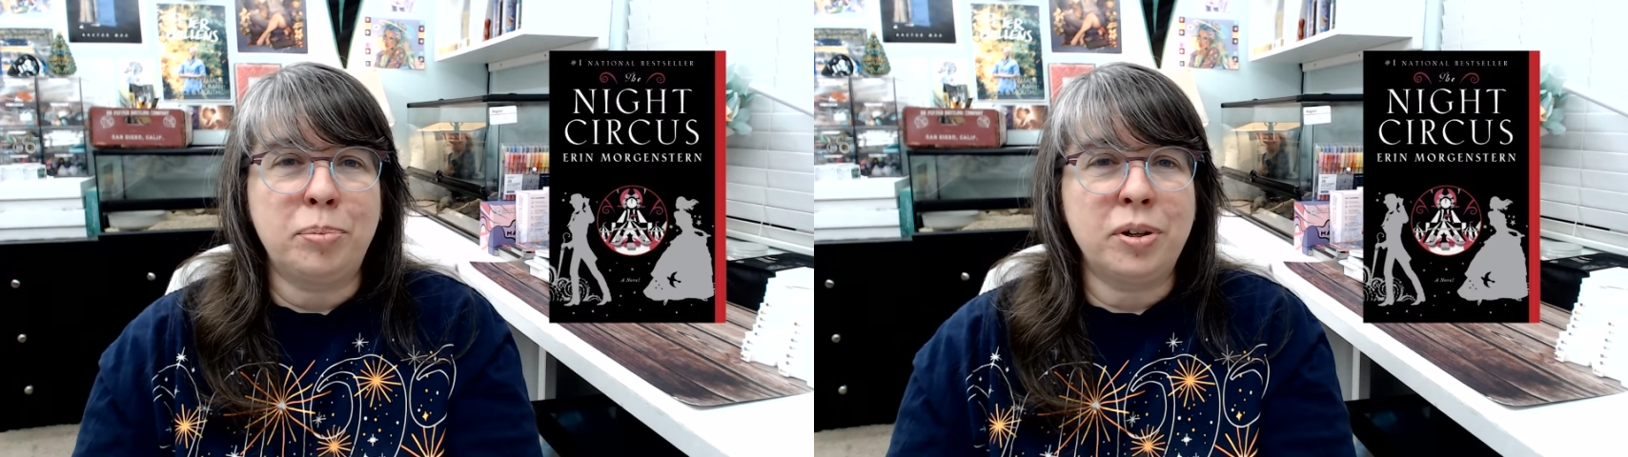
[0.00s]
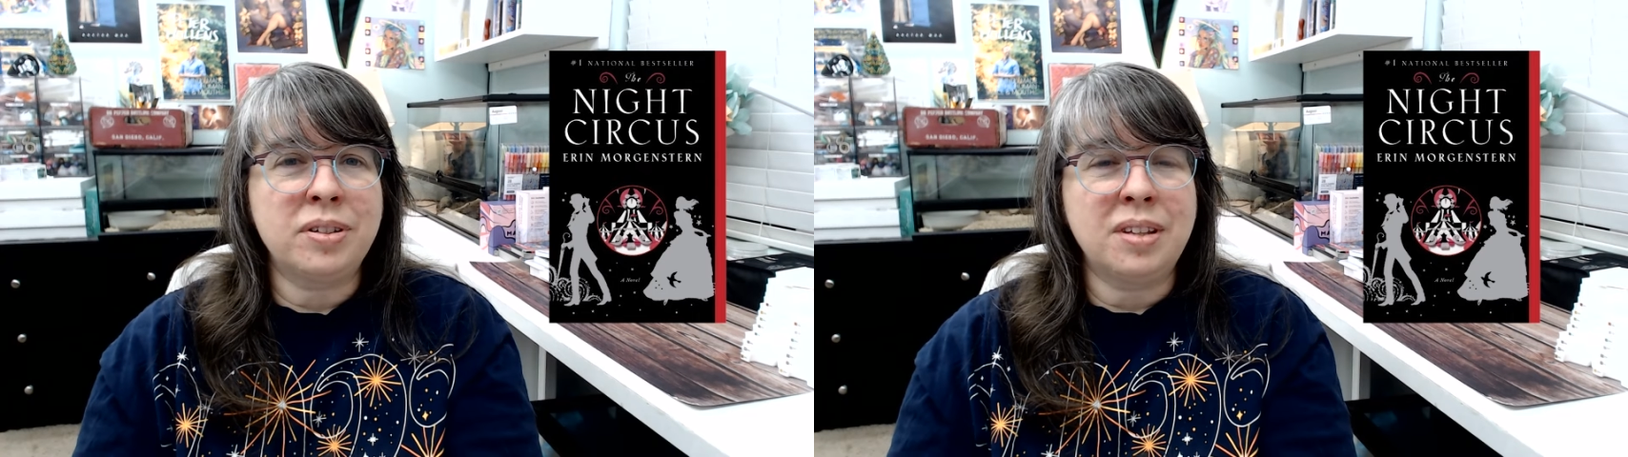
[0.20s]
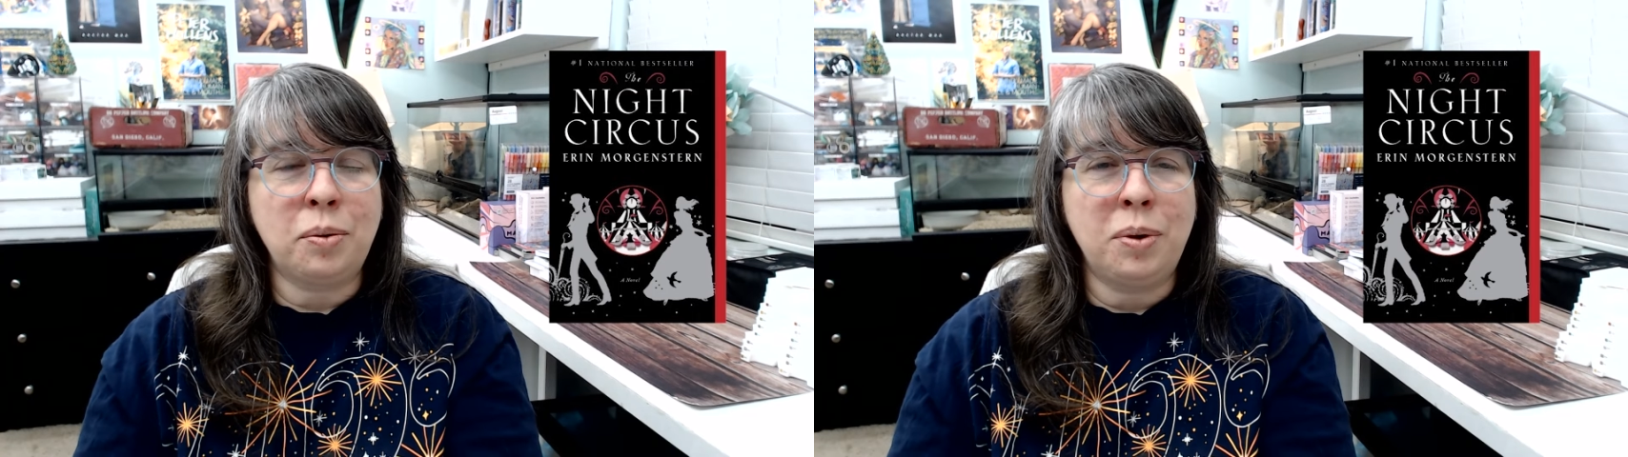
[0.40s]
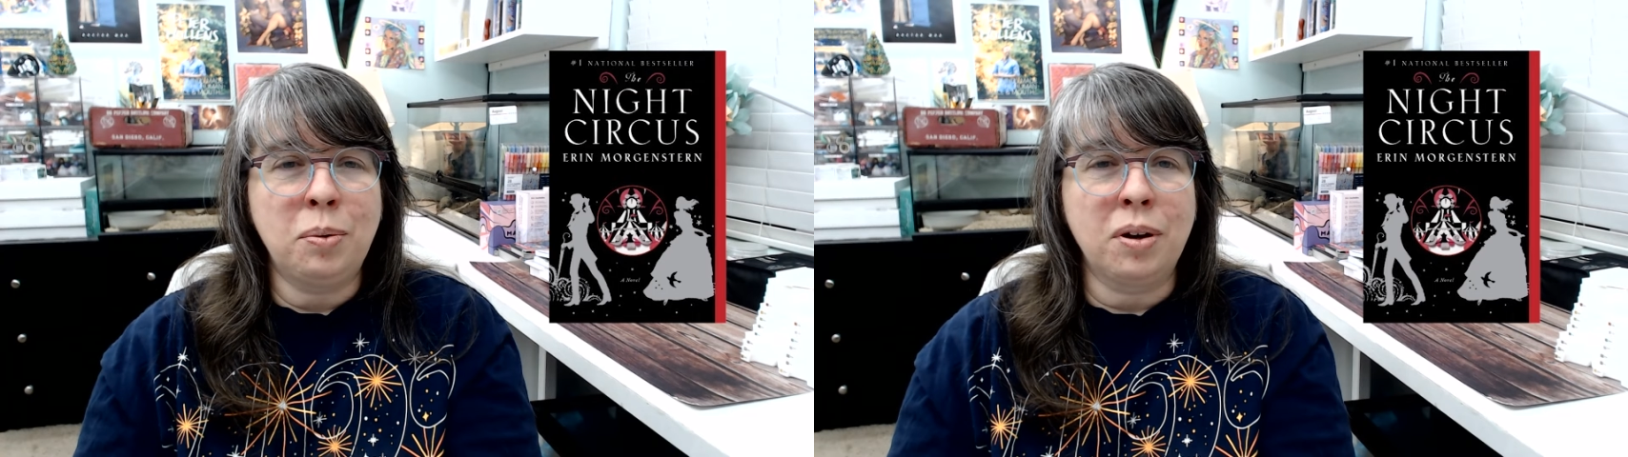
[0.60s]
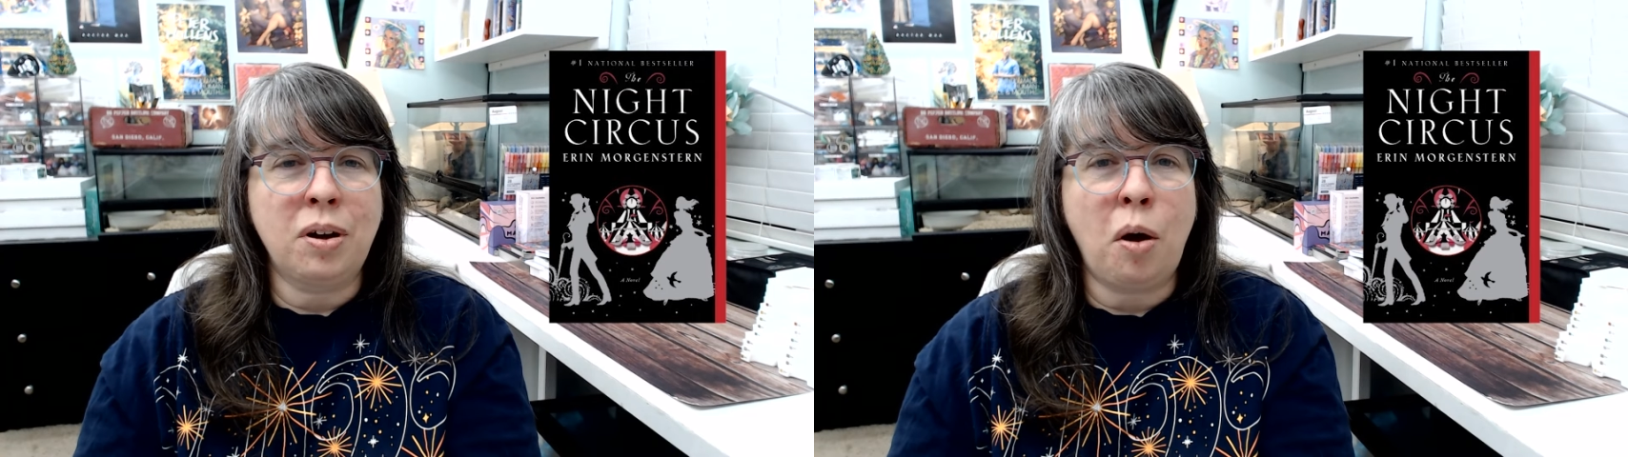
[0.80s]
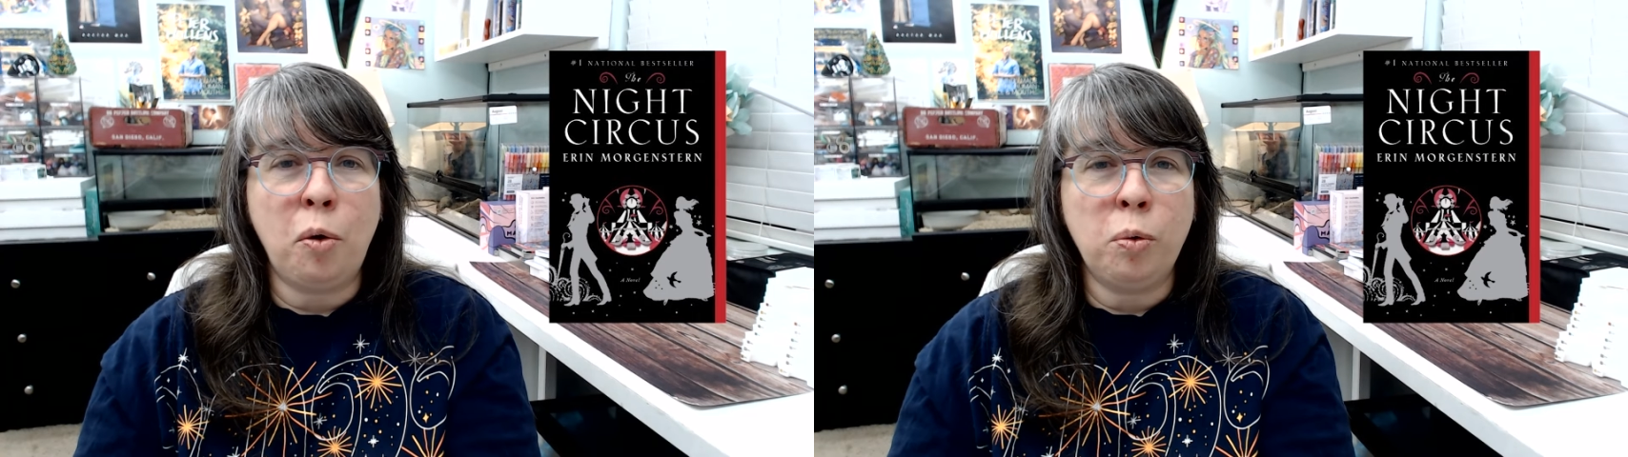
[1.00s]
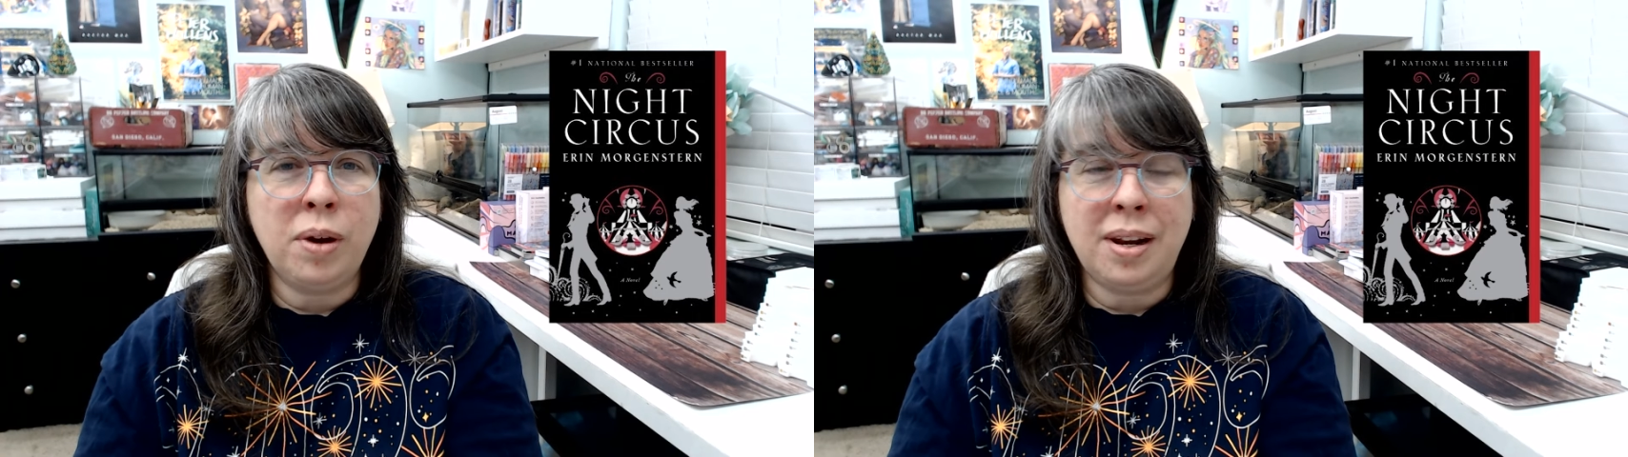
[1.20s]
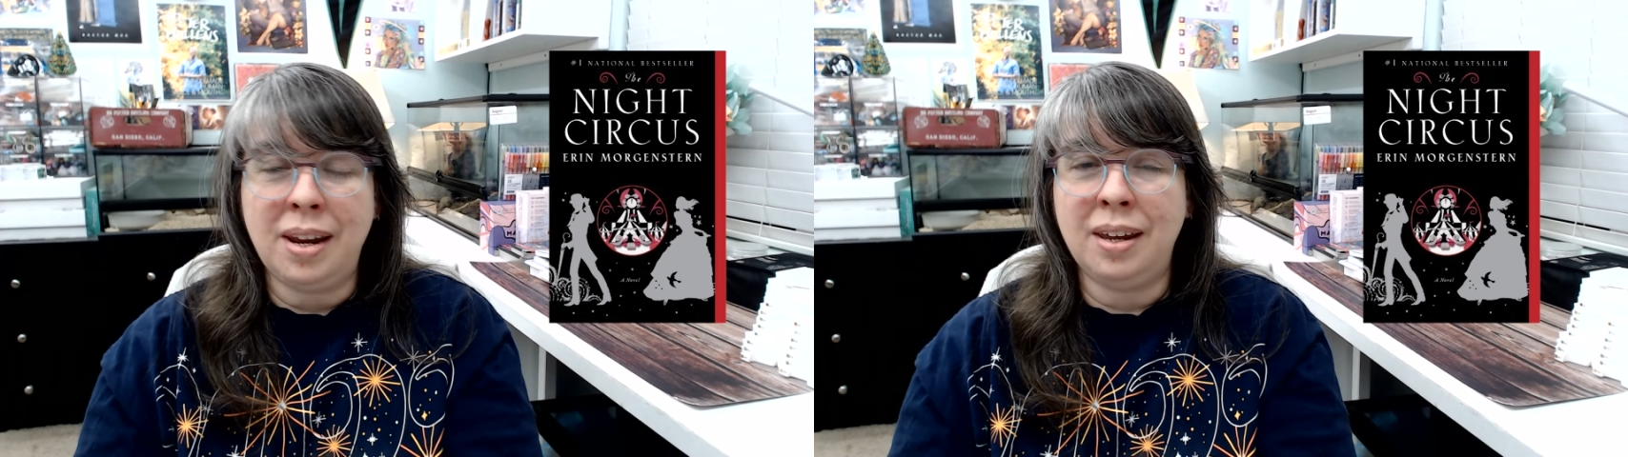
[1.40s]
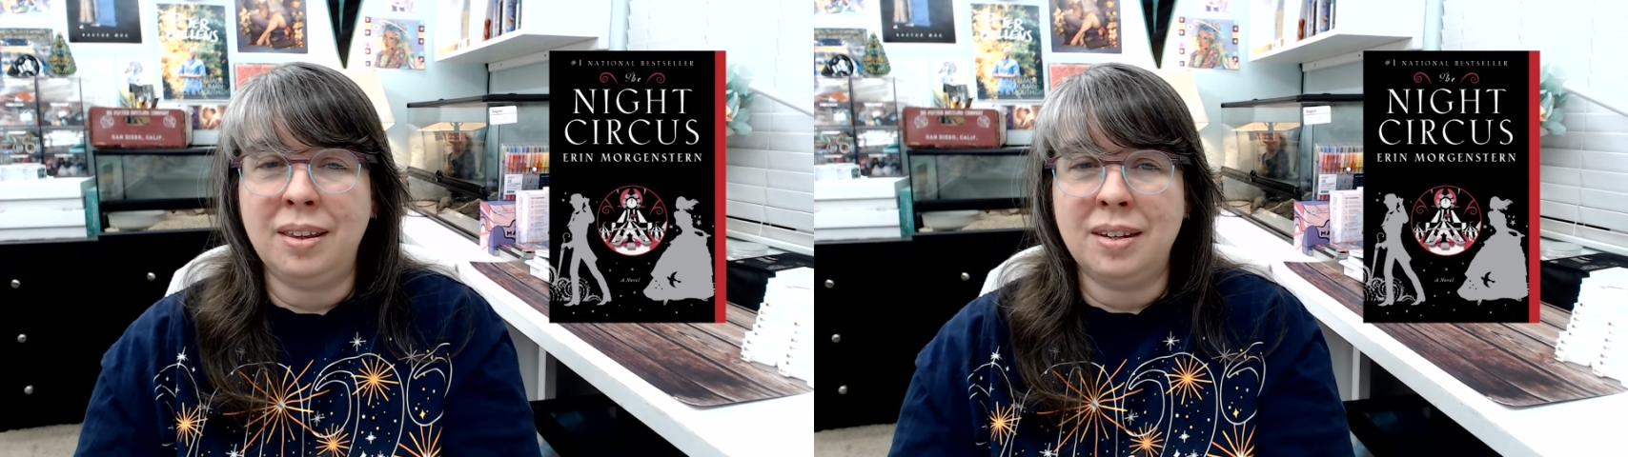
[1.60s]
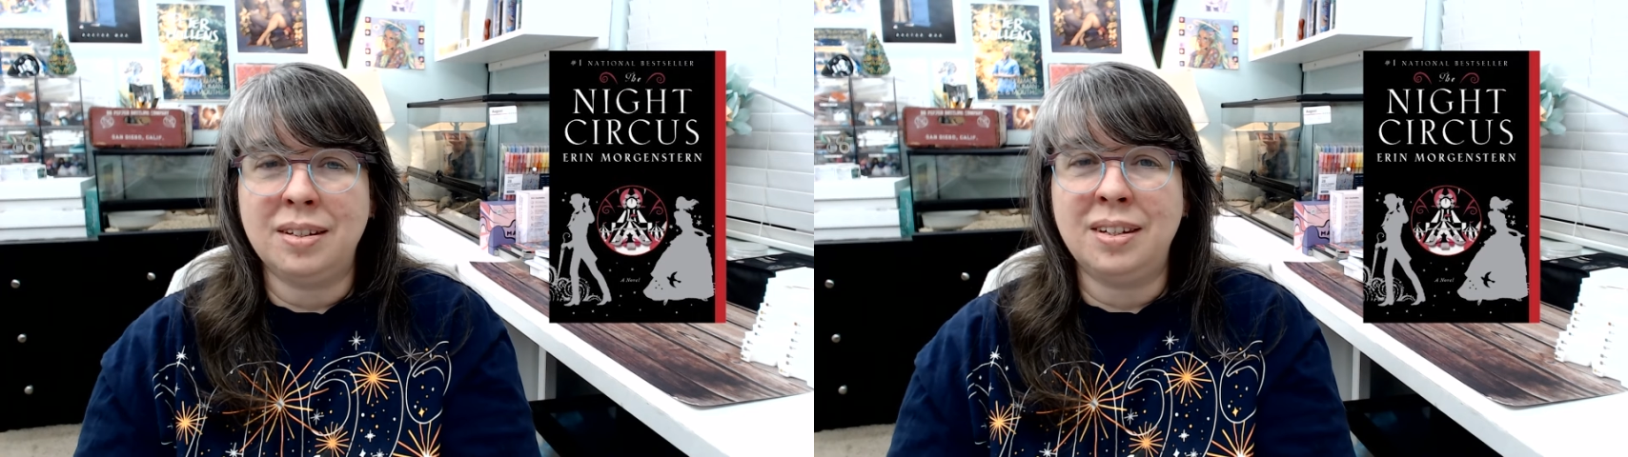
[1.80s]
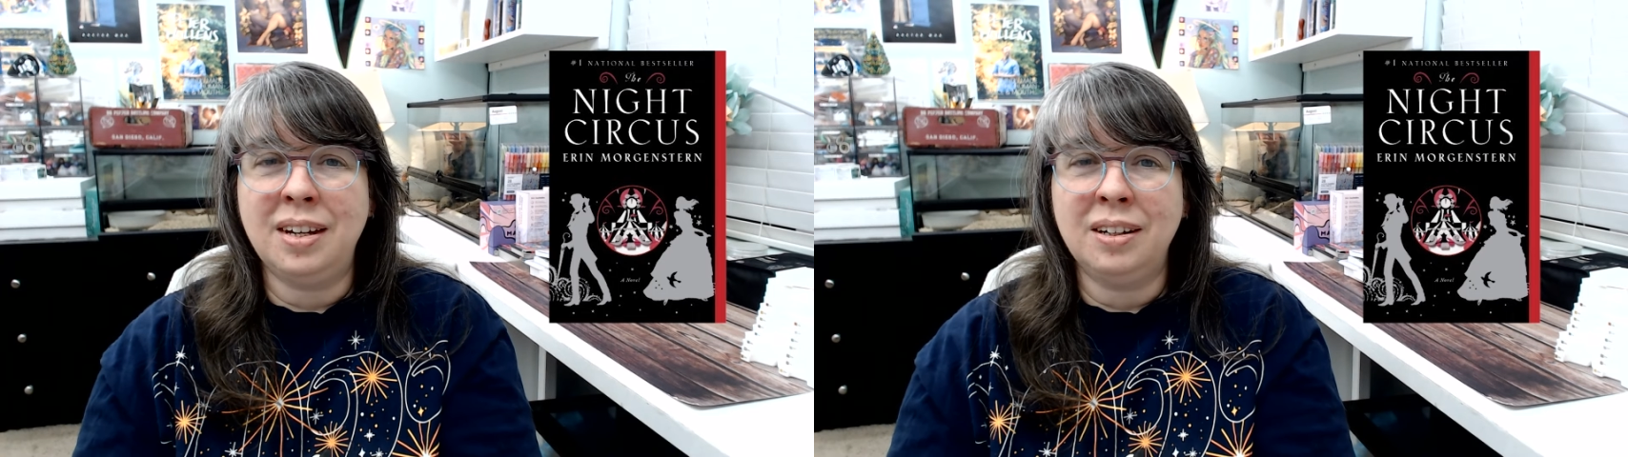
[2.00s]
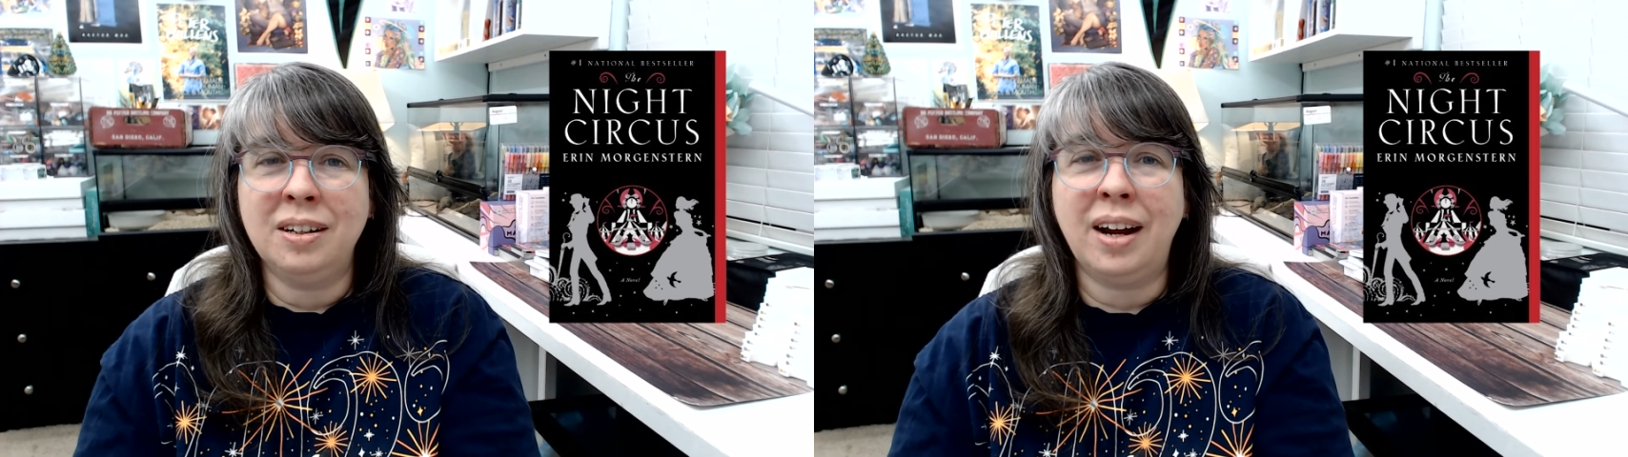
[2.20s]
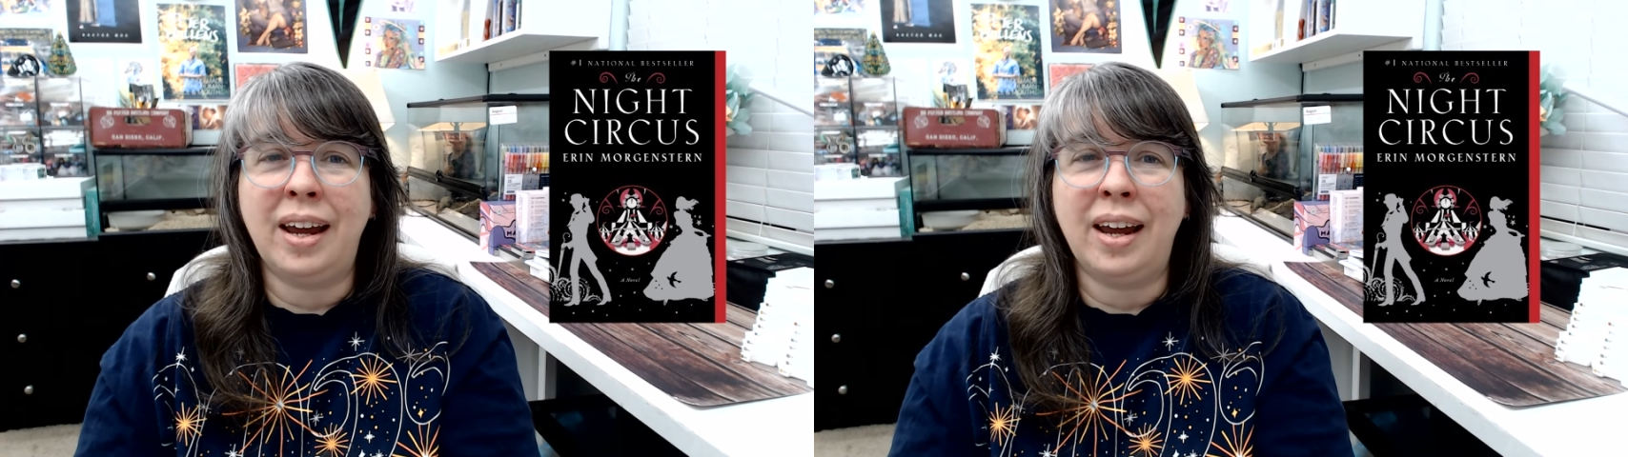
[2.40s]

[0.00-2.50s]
books that we were co-reading this year,